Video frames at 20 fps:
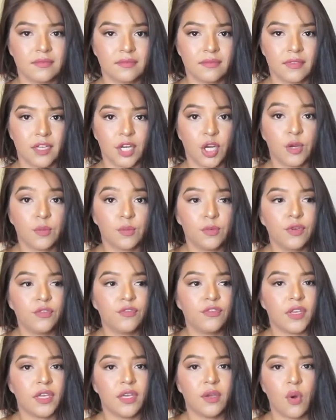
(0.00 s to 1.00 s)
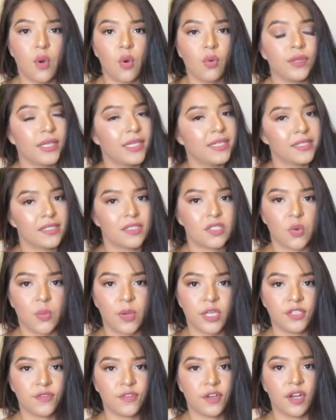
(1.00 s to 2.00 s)
Her movie only did so
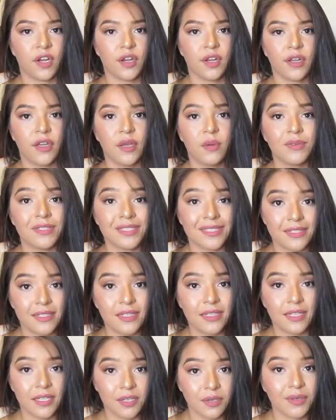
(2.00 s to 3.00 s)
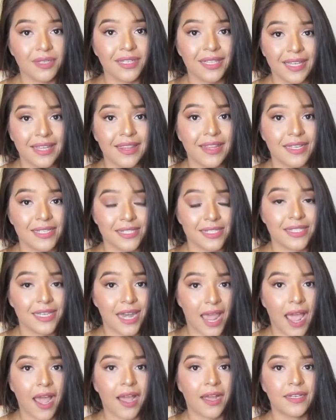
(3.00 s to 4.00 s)
much for her. It was literally the
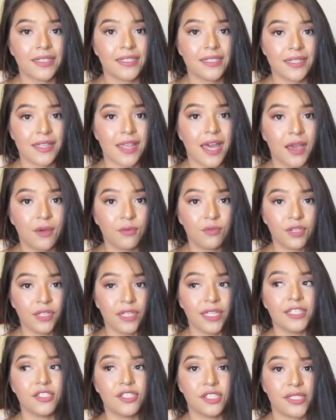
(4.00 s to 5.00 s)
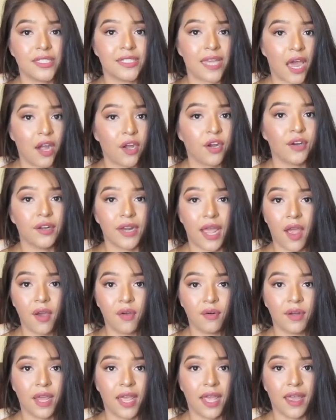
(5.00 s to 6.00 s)
snacks that really just sat her
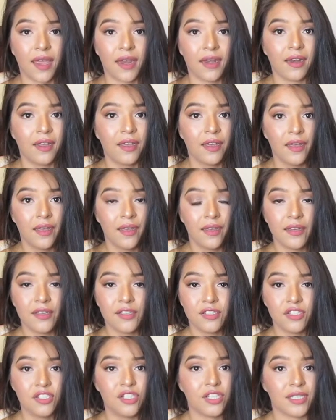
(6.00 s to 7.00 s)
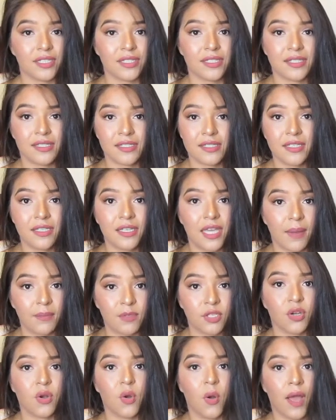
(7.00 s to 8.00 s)
down and just
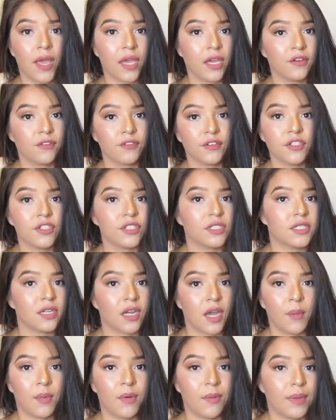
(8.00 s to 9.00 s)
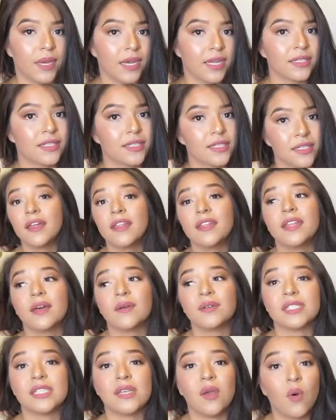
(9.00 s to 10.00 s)
kept her quiet for just a couple minutes. That
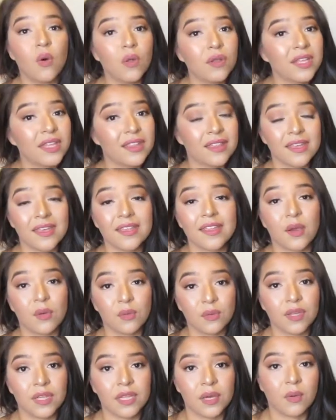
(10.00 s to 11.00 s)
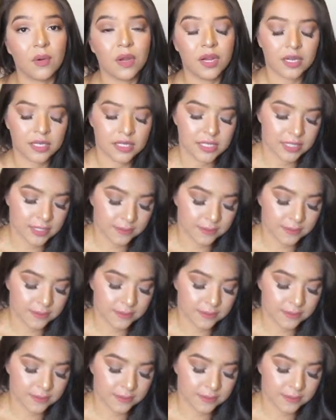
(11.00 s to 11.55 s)
was the only thing that really worked.